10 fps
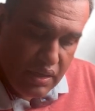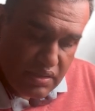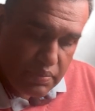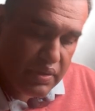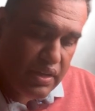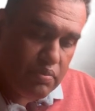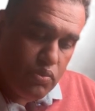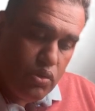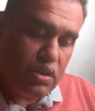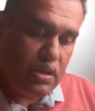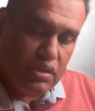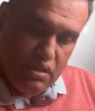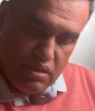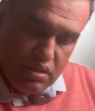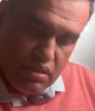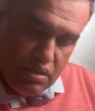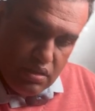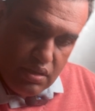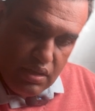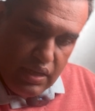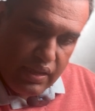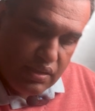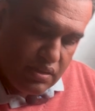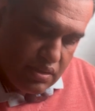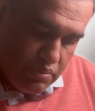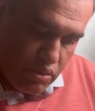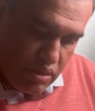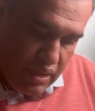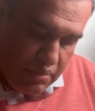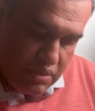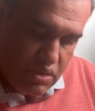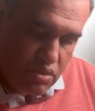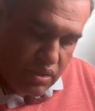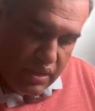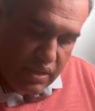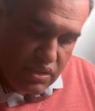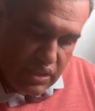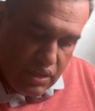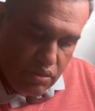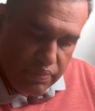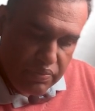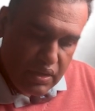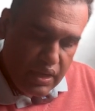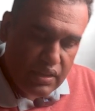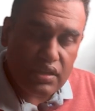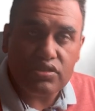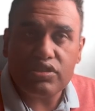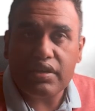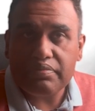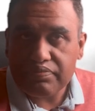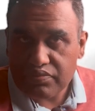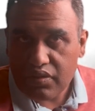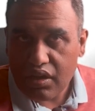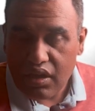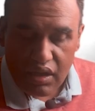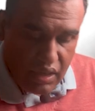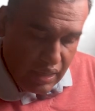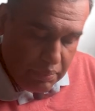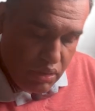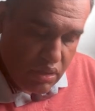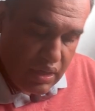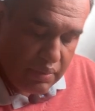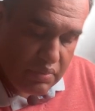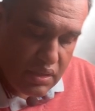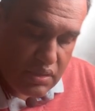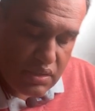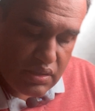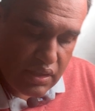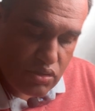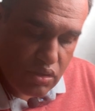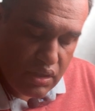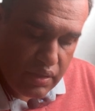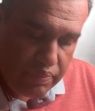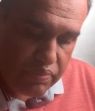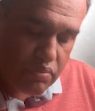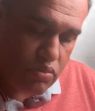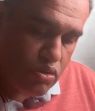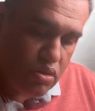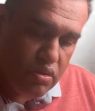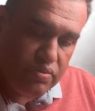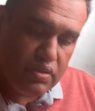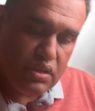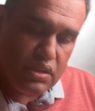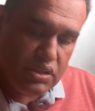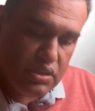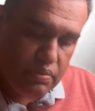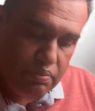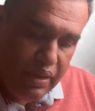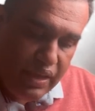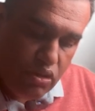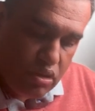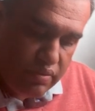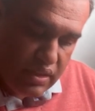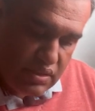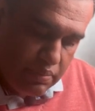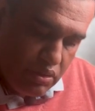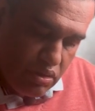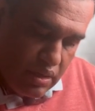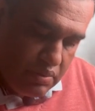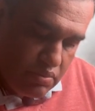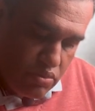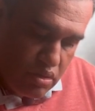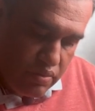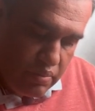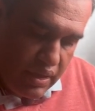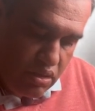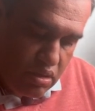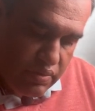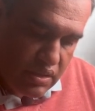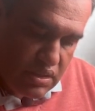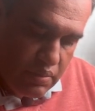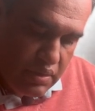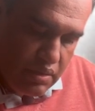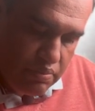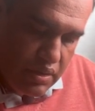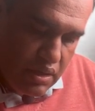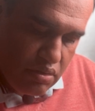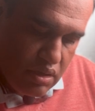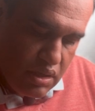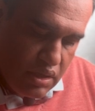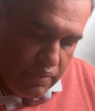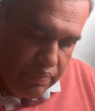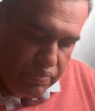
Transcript: It is appearing more like the subdural hemorrhage, looking at the shadow and the history. Epidural hemorrhage is actually more of a biconvex. Epidural hemorrhage is more of a biconvex shape and particularly